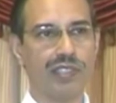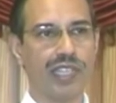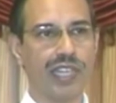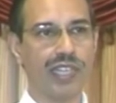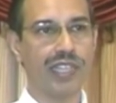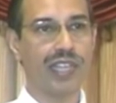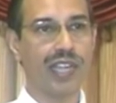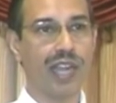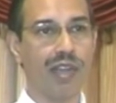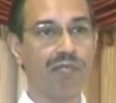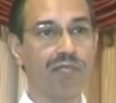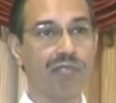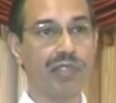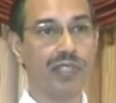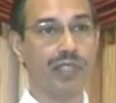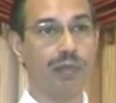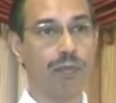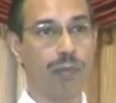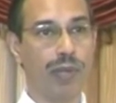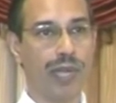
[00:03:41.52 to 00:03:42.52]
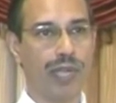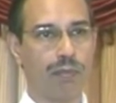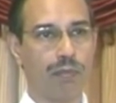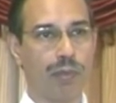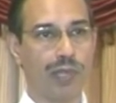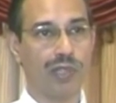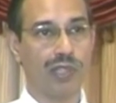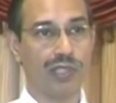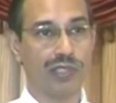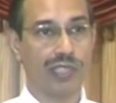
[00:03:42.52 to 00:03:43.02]
that come with the blood
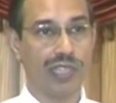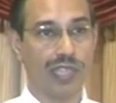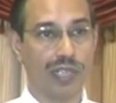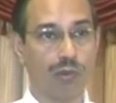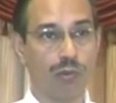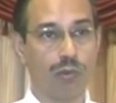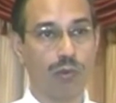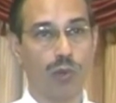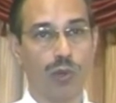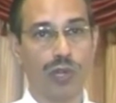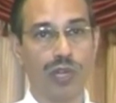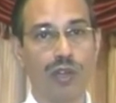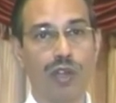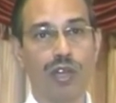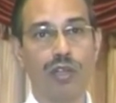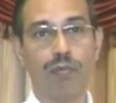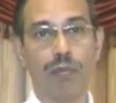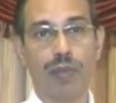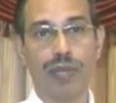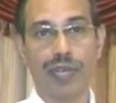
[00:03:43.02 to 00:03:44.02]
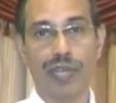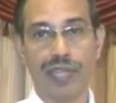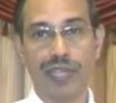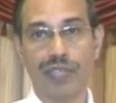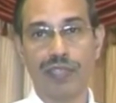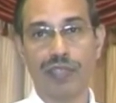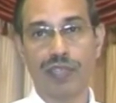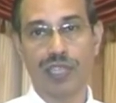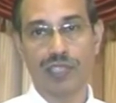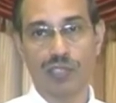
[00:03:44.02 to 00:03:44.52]
because they are going on
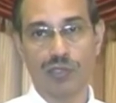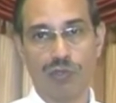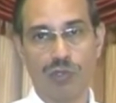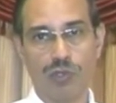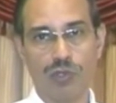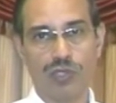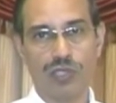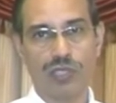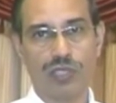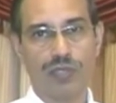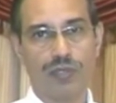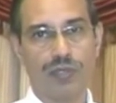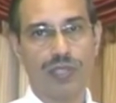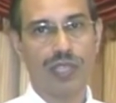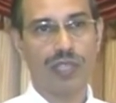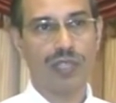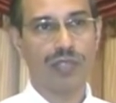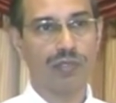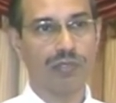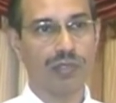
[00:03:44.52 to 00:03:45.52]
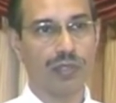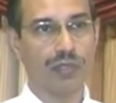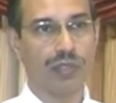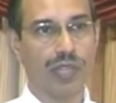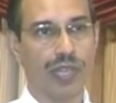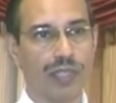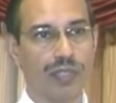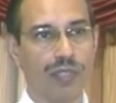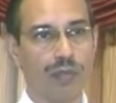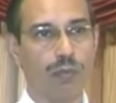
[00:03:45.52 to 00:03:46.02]
getting transfused.
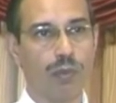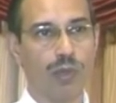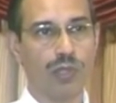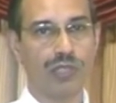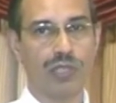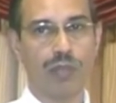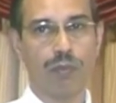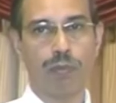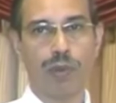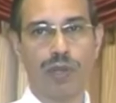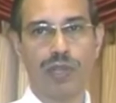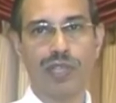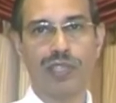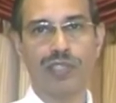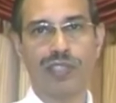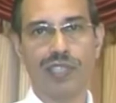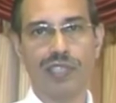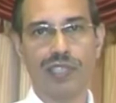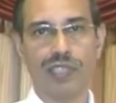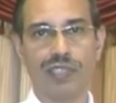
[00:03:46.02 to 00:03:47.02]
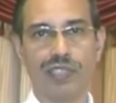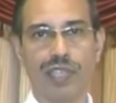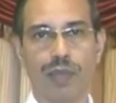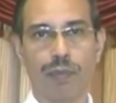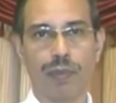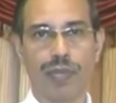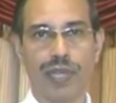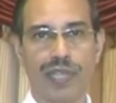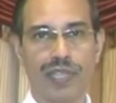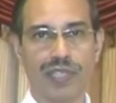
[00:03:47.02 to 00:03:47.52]
And the most important thing is
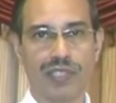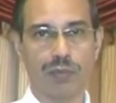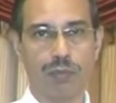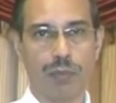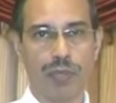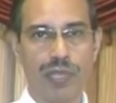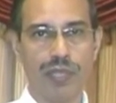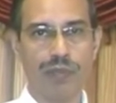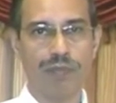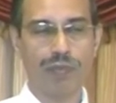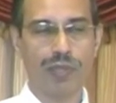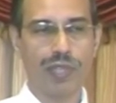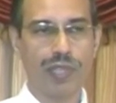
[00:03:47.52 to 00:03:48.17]
hepatitis B,